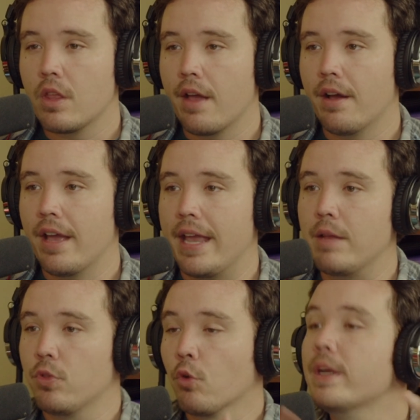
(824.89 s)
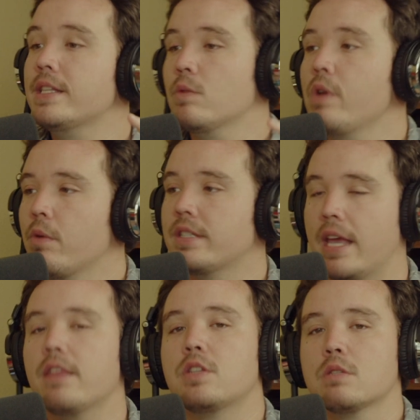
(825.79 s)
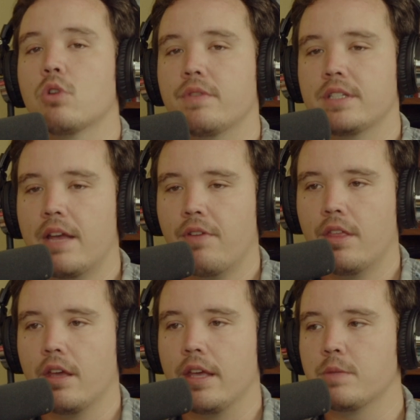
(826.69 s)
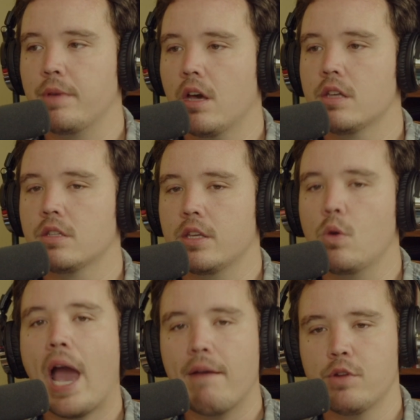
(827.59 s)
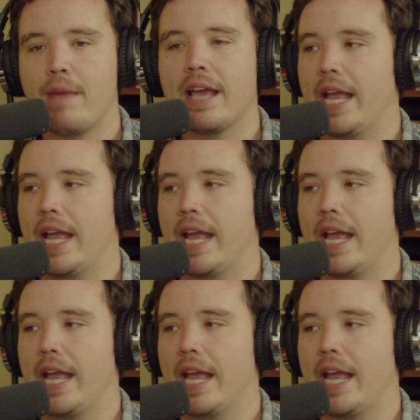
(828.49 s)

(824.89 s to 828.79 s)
the reason we would say this is more of a sci-fi thing is because like you have your mech